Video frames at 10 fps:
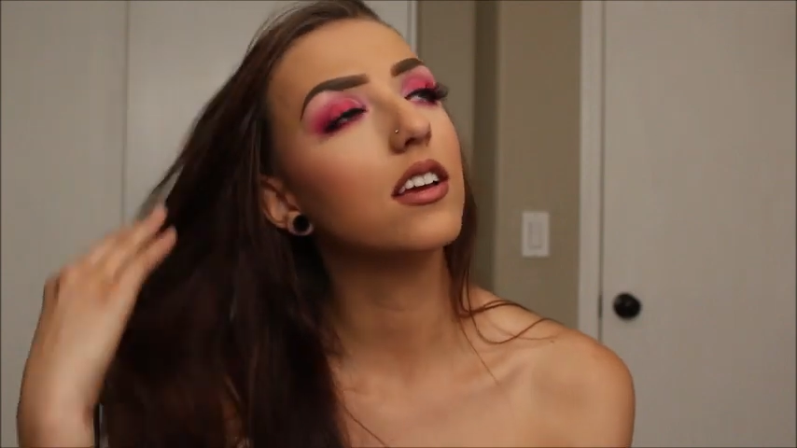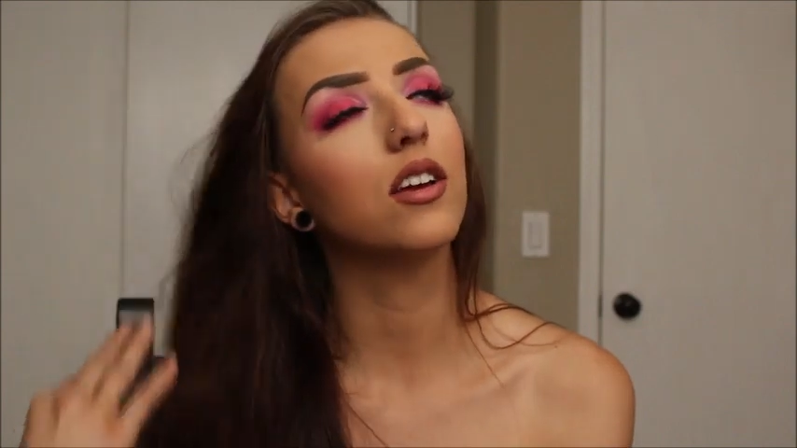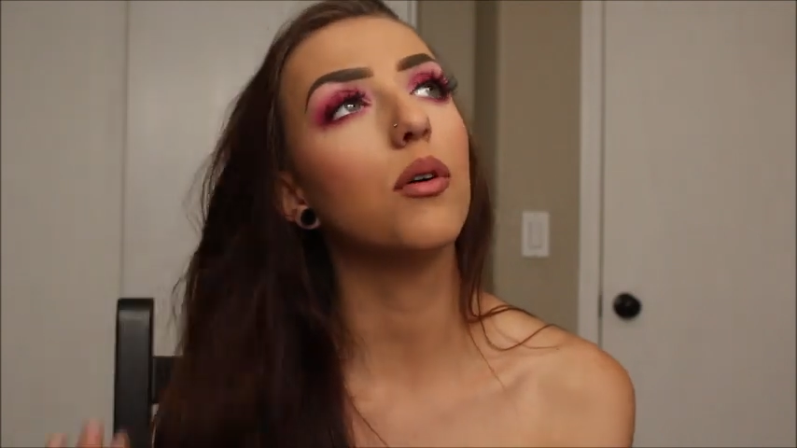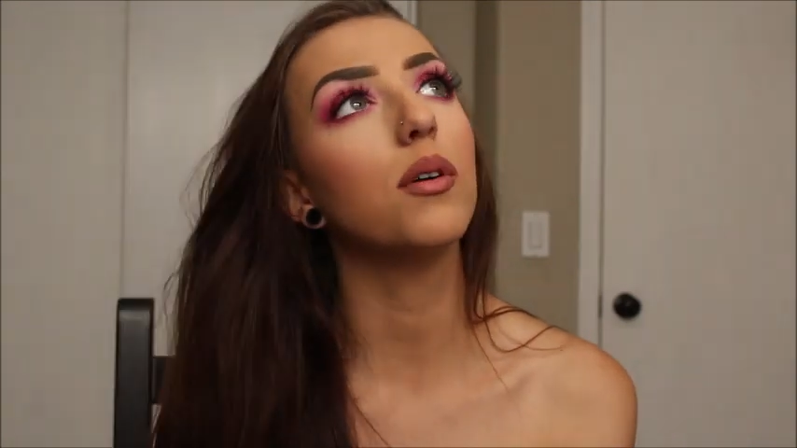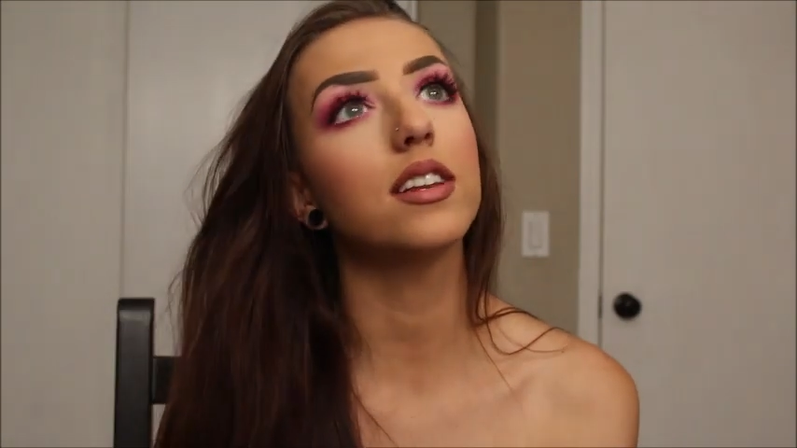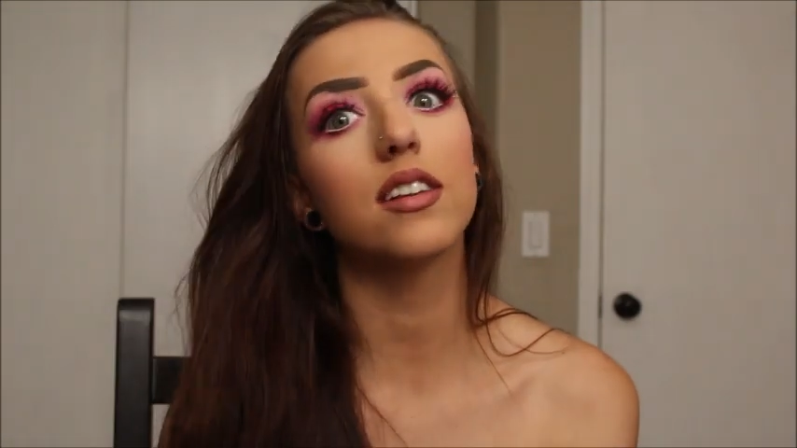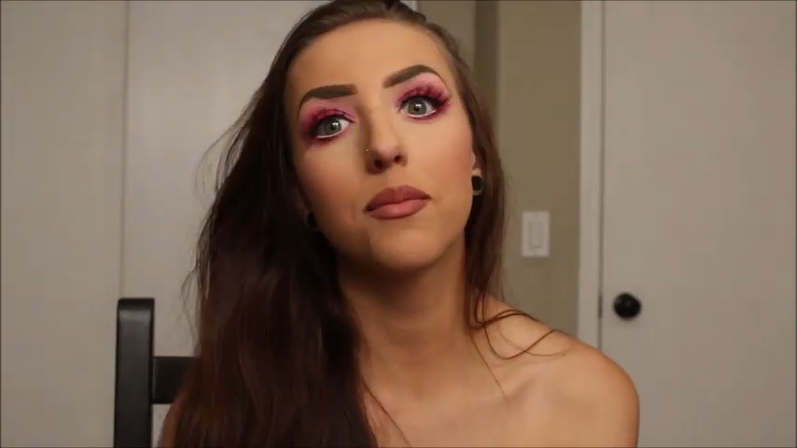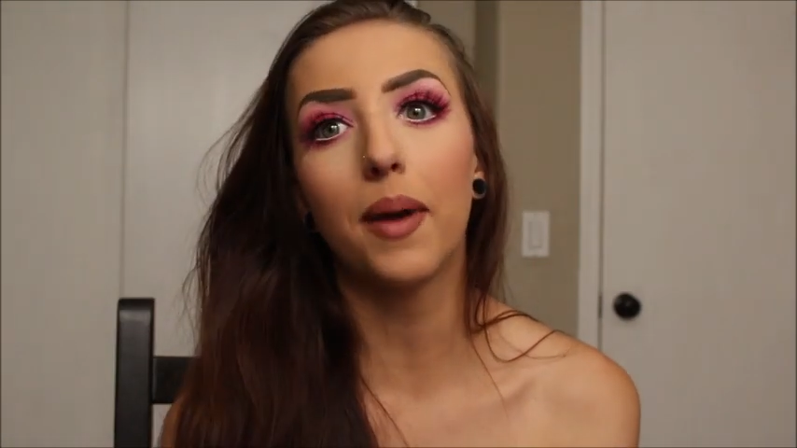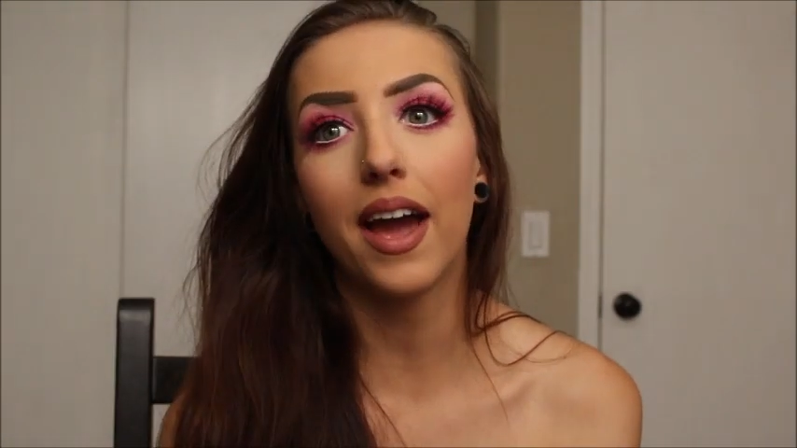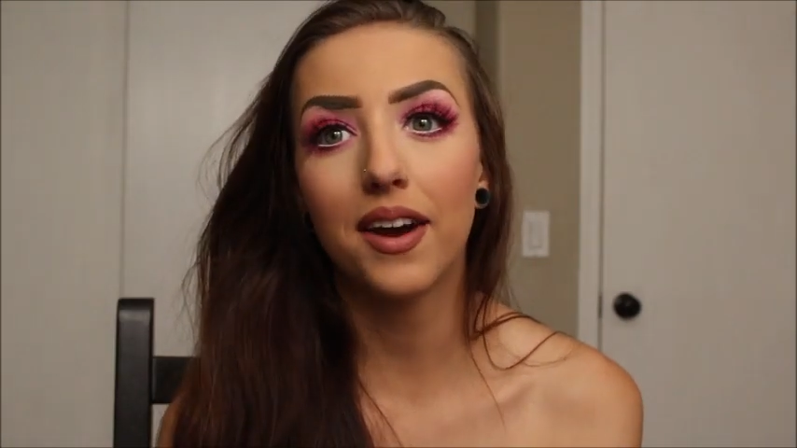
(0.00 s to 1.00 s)
going to
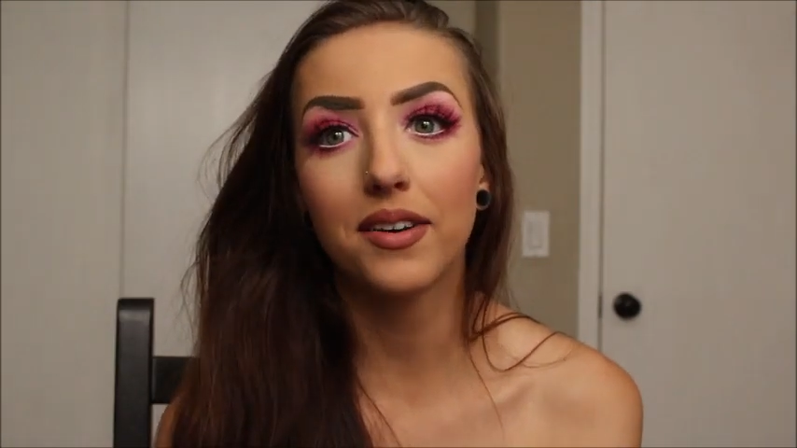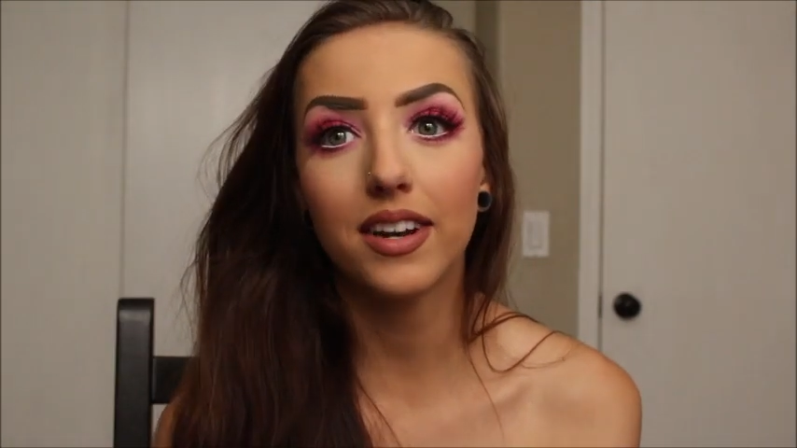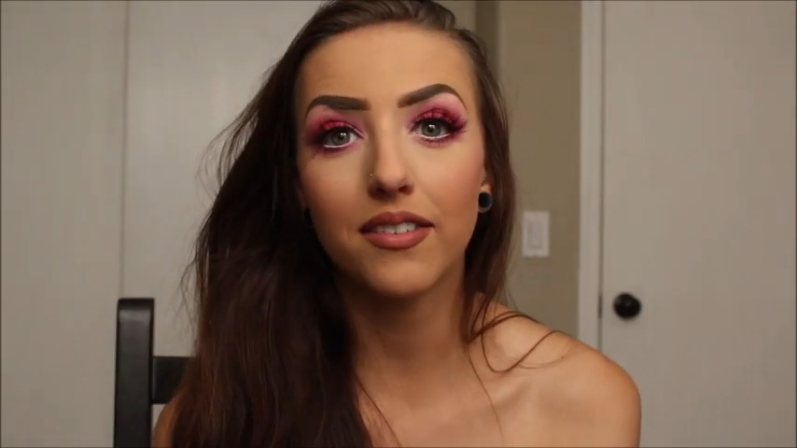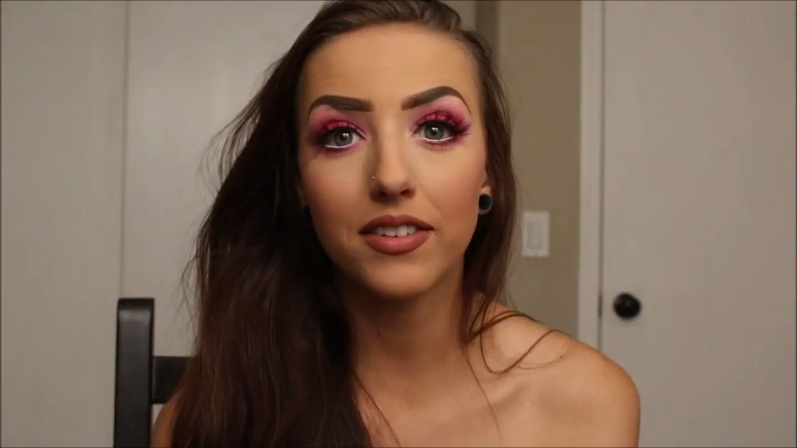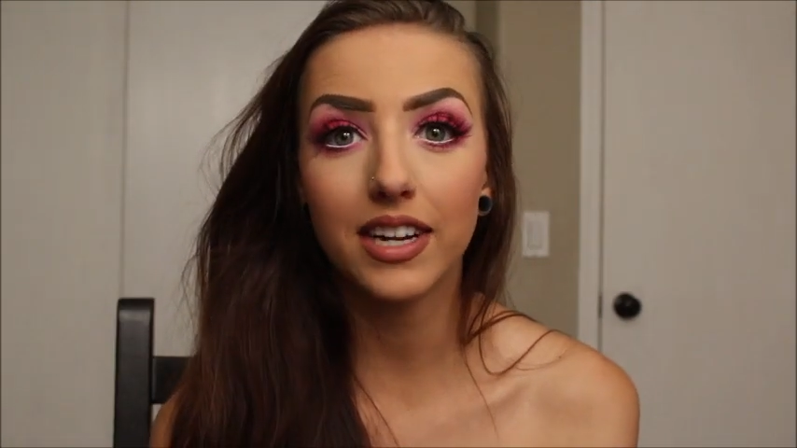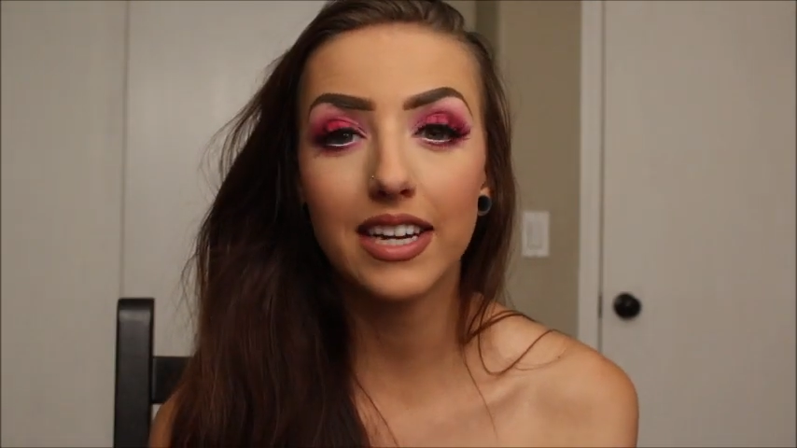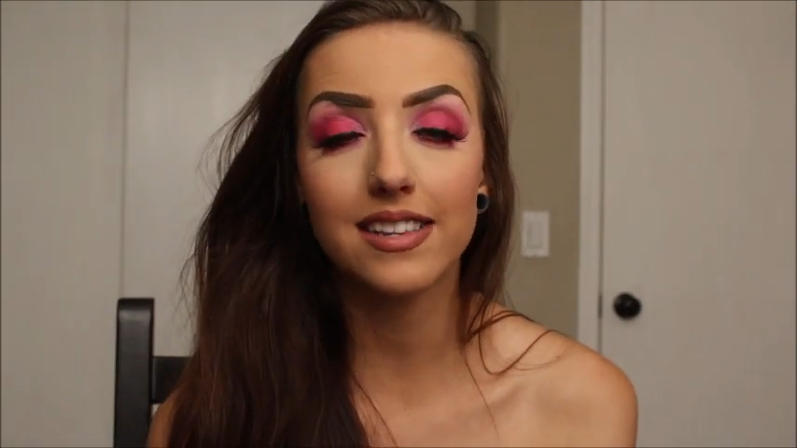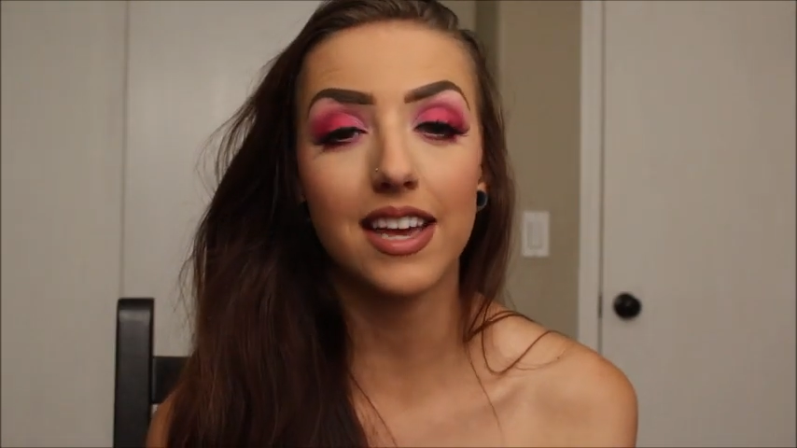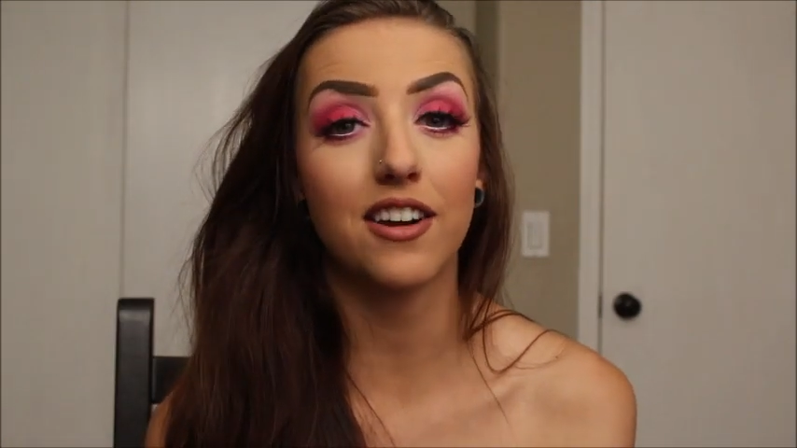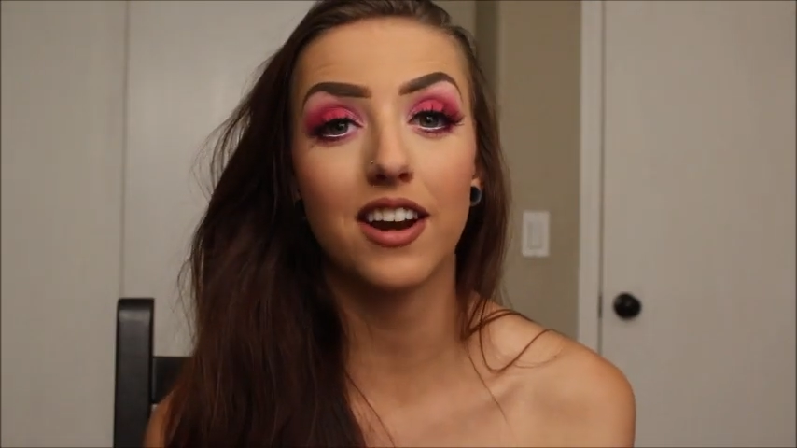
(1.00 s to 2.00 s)
the pound every
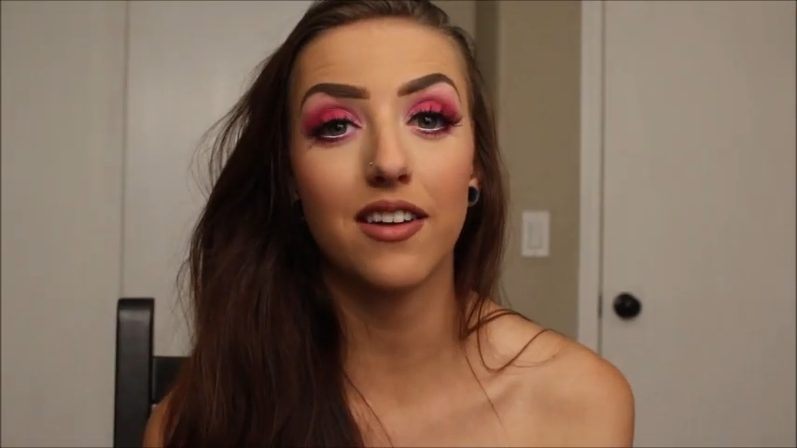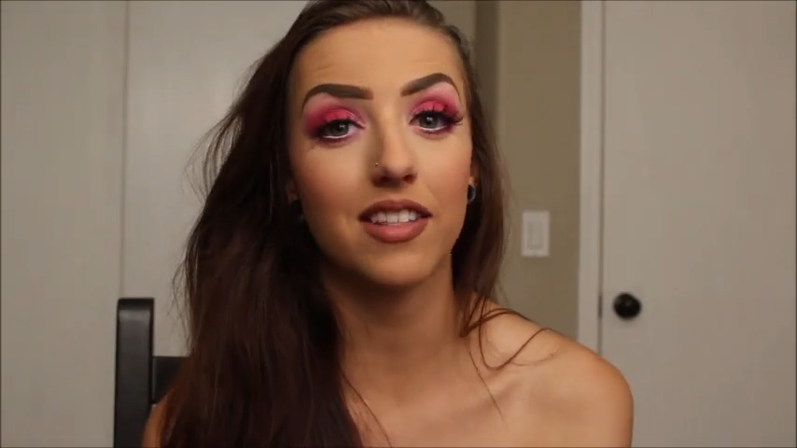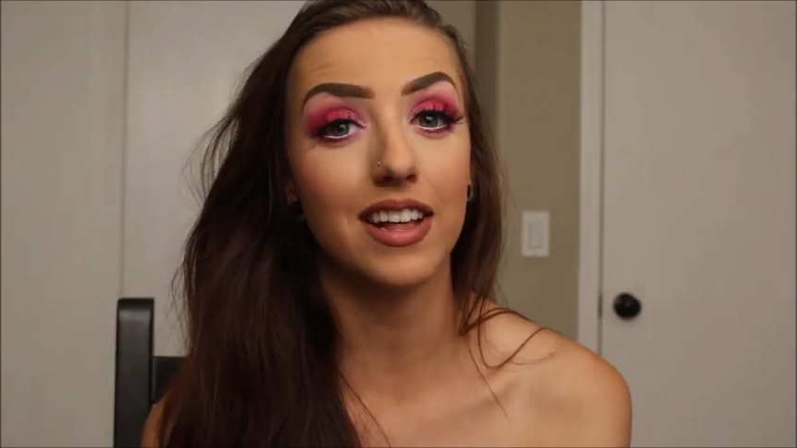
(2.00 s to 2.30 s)
Saturday for